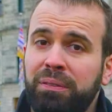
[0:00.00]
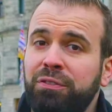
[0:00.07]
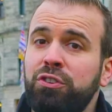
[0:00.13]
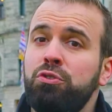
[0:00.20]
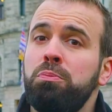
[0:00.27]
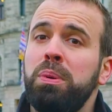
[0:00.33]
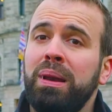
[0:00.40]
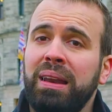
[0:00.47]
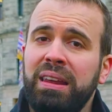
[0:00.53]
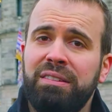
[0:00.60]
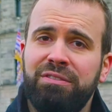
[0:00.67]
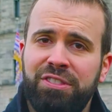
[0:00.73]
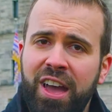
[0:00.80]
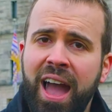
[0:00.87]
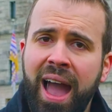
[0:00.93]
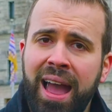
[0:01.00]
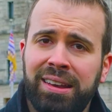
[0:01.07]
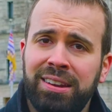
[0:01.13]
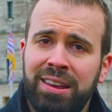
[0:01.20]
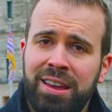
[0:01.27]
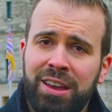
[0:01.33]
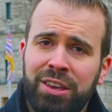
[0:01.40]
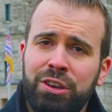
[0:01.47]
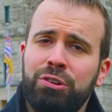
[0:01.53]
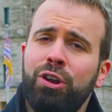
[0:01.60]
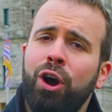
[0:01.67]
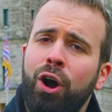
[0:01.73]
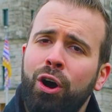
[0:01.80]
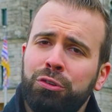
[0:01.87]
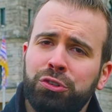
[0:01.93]
if you believe that, you'd
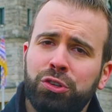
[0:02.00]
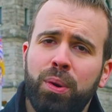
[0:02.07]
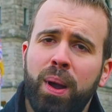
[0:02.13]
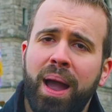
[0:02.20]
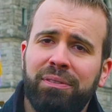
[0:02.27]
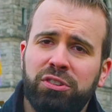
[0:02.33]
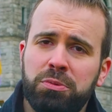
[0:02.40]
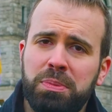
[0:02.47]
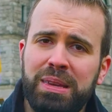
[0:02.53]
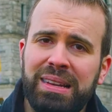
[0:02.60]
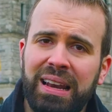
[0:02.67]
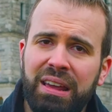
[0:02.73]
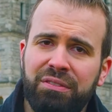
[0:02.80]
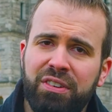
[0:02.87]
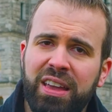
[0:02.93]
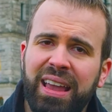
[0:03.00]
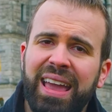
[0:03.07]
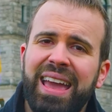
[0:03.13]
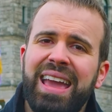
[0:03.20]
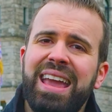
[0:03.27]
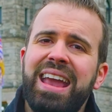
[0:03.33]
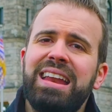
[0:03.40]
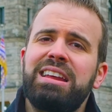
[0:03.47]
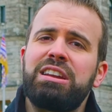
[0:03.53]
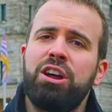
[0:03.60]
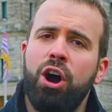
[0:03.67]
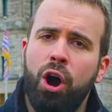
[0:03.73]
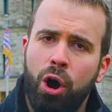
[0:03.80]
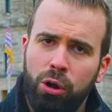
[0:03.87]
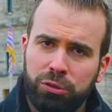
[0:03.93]
also have to be living in an
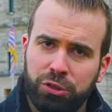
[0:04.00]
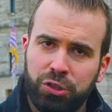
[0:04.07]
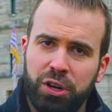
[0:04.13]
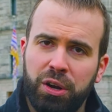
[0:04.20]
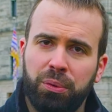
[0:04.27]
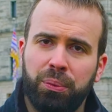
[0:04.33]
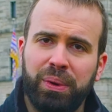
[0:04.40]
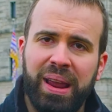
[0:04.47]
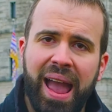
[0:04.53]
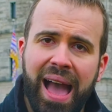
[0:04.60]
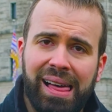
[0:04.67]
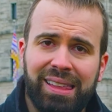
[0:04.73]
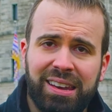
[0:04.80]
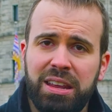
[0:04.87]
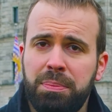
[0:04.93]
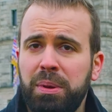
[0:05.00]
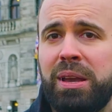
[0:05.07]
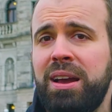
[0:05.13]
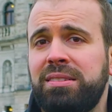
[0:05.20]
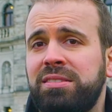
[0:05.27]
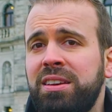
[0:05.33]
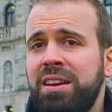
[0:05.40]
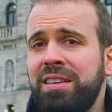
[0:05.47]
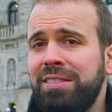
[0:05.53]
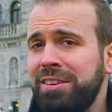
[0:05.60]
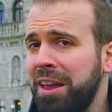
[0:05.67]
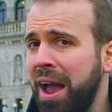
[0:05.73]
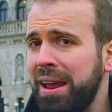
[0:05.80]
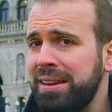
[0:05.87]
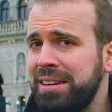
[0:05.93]
alternate reality, because the
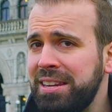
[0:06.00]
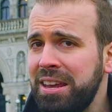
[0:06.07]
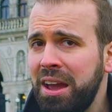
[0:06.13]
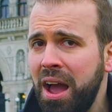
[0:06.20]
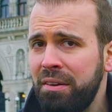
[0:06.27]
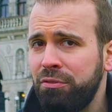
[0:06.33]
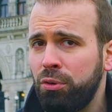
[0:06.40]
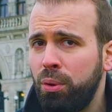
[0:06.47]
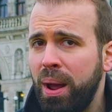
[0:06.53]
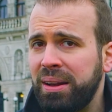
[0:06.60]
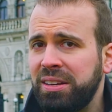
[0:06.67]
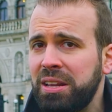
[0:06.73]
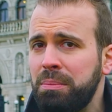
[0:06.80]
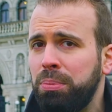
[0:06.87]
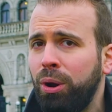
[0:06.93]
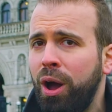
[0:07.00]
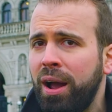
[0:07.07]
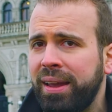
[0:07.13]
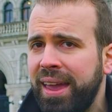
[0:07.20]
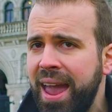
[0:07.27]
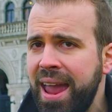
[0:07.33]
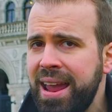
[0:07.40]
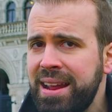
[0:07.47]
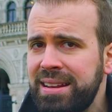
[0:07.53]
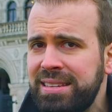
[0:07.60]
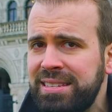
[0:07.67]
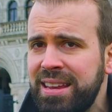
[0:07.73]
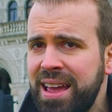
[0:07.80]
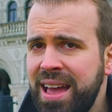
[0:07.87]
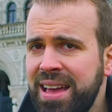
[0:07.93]
idea of erecting
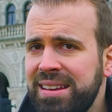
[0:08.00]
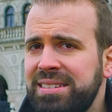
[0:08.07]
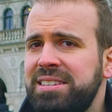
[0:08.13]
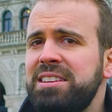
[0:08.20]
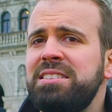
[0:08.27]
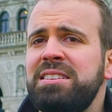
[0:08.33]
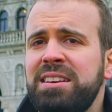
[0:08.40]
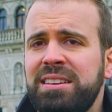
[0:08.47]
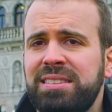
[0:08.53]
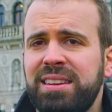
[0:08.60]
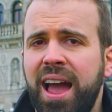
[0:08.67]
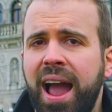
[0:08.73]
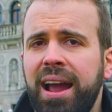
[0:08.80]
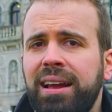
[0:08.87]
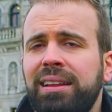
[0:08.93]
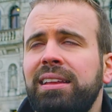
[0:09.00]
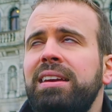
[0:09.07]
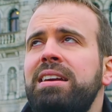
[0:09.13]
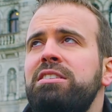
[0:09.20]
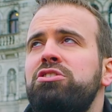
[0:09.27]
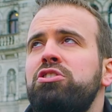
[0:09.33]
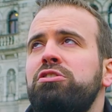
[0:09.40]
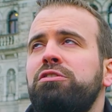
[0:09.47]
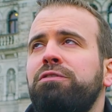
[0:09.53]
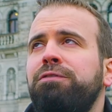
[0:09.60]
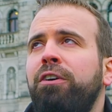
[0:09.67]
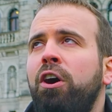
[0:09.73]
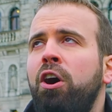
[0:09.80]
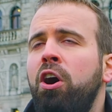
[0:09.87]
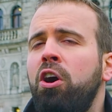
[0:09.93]
blockades didn't exactly just
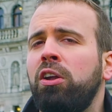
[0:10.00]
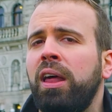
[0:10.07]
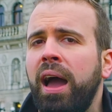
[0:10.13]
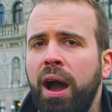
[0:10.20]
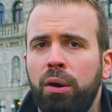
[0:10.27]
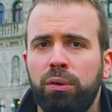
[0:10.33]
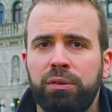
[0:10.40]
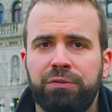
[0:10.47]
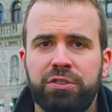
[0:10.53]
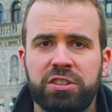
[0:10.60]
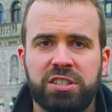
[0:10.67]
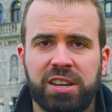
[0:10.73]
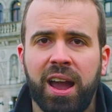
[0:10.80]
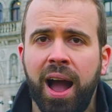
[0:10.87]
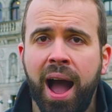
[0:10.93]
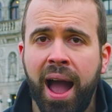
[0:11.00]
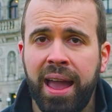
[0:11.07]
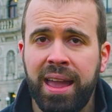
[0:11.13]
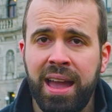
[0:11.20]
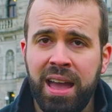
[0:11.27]
fall out of the sky.